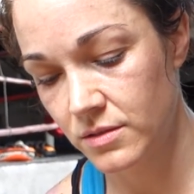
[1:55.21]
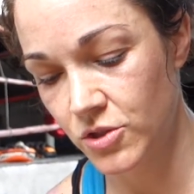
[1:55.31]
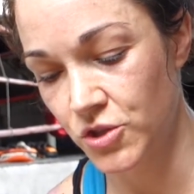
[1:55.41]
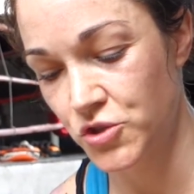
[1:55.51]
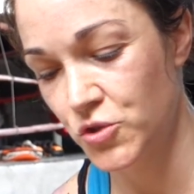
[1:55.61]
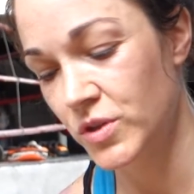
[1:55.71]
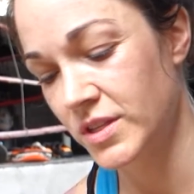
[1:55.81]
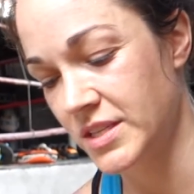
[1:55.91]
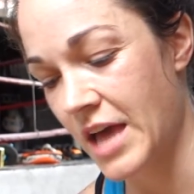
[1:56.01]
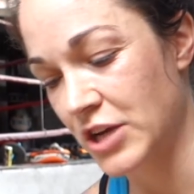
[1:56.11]
to
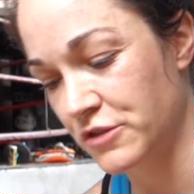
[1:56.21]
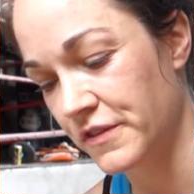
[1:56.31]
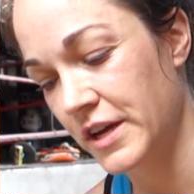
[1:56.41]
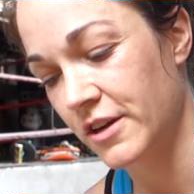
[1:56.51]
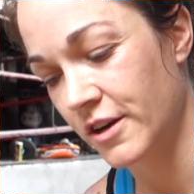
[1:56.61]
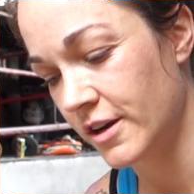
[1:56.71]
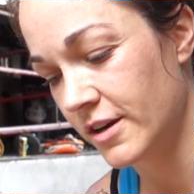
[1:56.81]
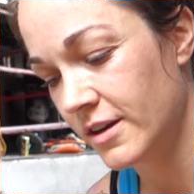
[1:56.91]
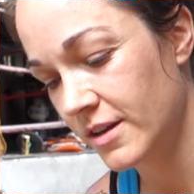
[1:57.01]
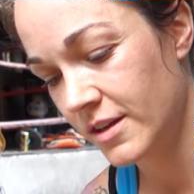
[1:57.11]
student/fighter
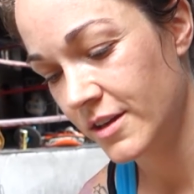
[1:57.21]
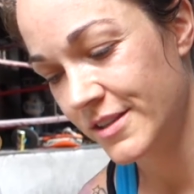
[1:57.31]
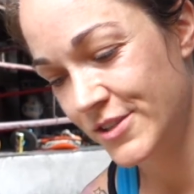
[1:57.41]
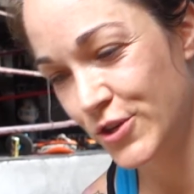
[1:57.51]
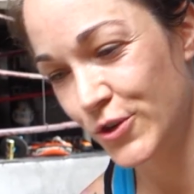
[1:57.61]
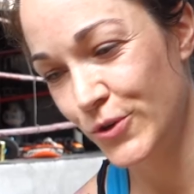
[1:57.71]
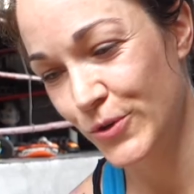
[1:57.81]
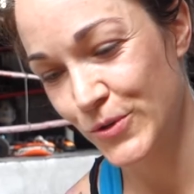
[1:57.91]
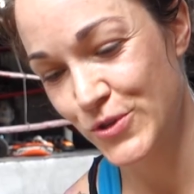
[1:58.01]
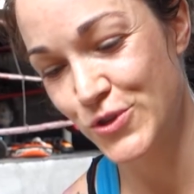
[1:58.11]

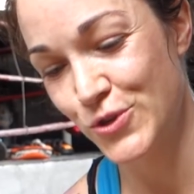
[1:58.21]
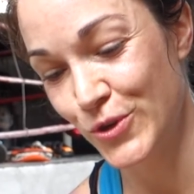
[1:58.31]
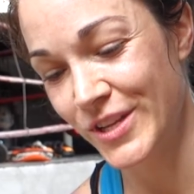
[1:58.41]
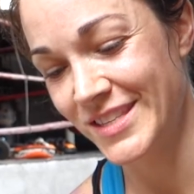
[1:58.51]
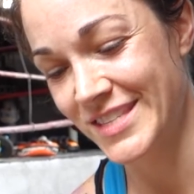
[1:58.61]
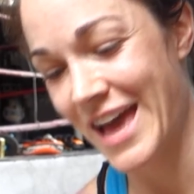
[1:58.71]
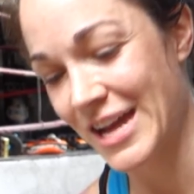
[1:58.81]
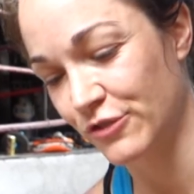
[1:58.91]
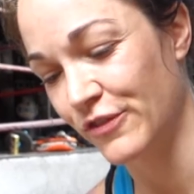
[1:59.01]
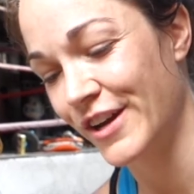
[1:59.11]
to
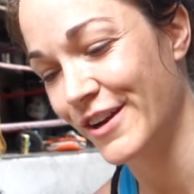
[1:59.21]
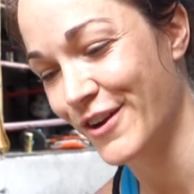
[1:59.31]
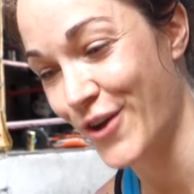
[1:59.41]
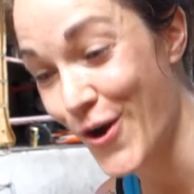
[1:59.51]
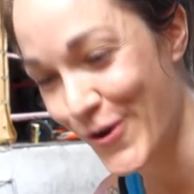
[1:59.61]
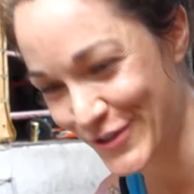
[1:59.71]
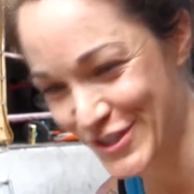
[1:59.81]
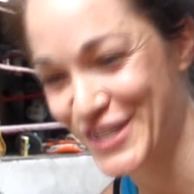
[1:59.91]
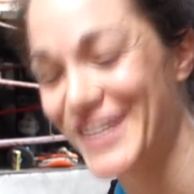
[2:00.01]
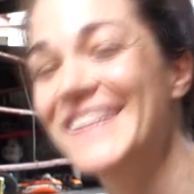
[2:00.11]
student/fighter coach